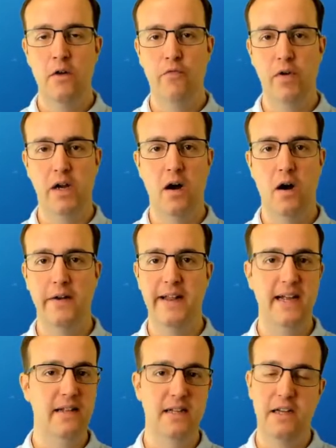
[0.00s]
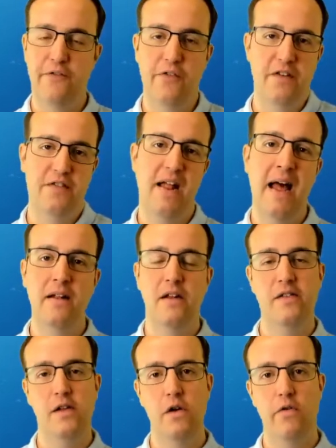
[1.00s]
regarding the different
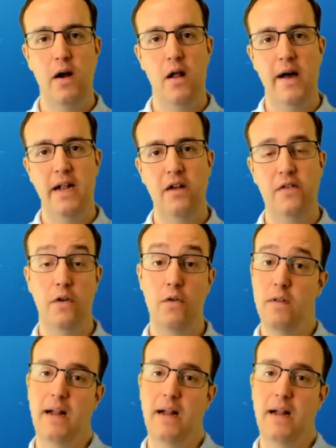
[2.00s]
standards that you're aligning to,